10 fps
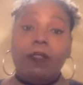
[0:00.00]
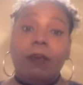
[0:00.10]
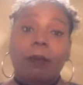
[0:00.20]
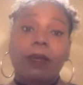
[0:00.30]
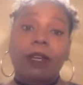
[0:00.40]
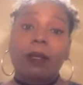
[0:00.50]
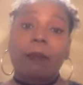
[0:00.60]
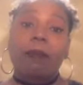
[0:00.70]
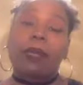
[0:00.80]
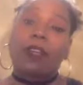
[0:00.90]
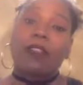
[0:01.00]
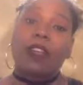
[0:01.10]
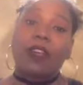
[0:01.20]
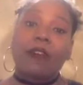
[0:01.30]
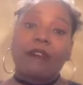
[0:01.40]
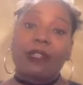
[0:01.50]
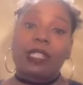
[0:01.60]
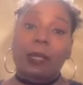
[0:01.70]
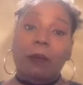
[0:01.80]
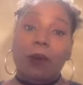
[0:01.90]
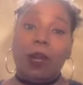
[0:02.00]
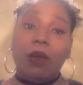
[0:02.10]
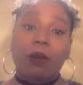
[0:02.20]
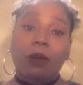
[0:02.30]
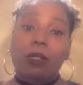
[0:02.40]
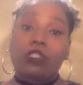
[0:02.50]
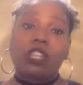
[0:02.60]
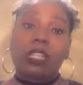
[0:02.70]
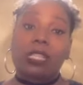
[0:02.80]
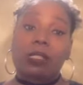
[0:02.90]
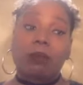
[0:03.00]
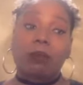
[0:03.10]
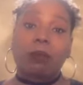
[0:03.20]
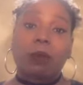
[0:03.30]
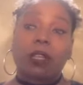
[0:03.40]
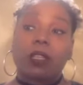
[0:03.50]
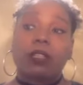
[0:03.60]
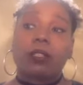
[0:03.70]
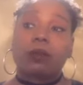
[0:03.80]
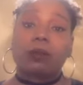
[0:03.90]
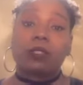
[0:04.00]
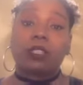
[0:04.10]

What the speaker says: But being there for someone who is just wanting to